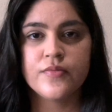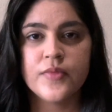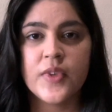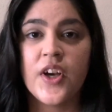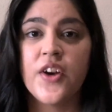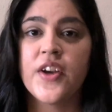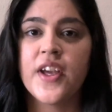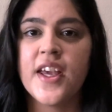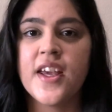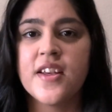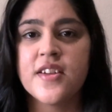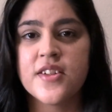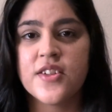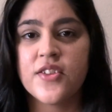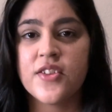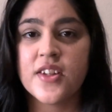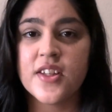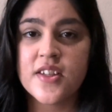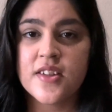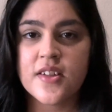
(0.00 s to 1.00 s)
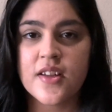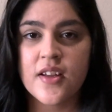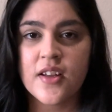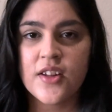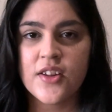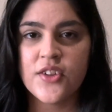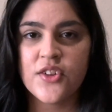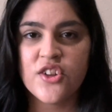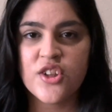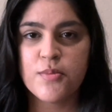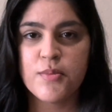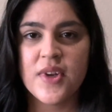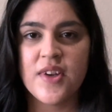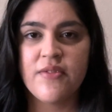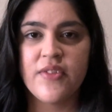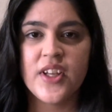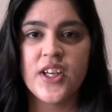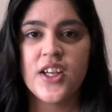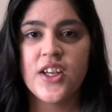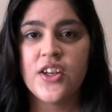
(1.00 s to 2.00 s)
Okay, so this concludes my
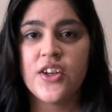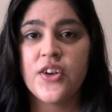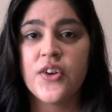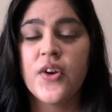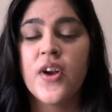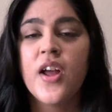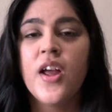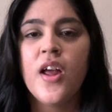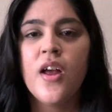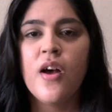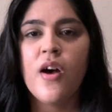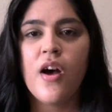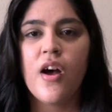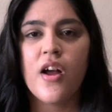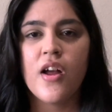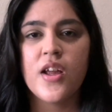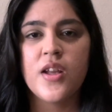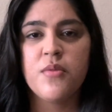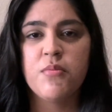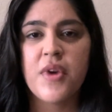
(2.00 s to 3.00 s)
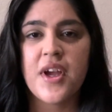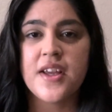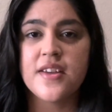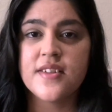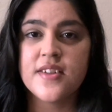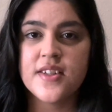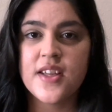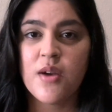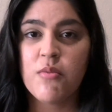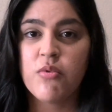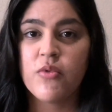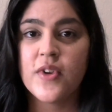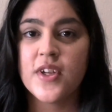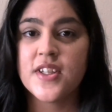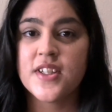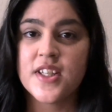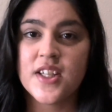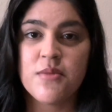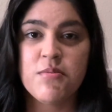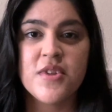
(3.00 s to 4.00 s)
video on my step 1
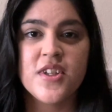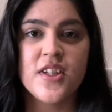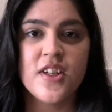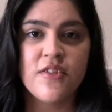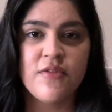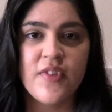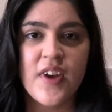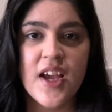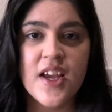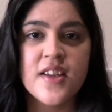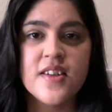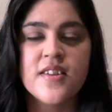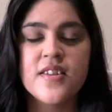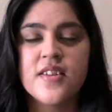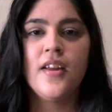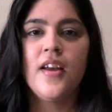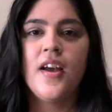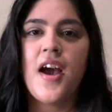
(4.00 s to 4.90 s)
tips and advice.